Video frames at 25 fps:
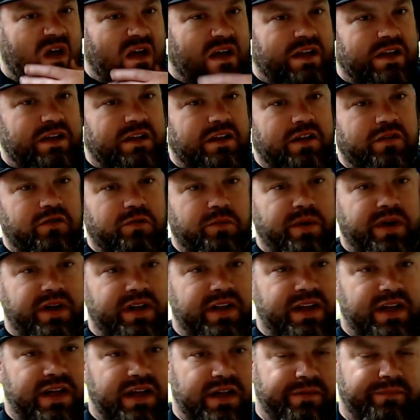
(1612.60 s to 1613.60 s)
enough about
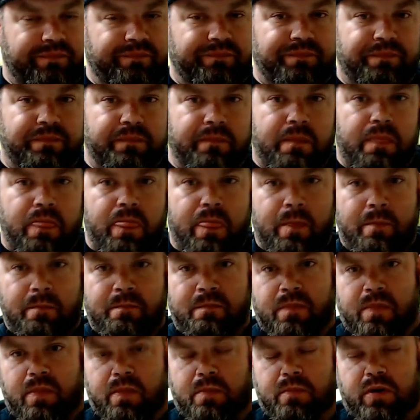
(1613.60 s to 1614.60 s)
that.
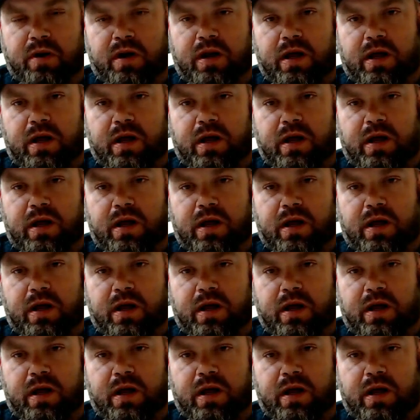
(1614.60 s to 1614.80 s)
But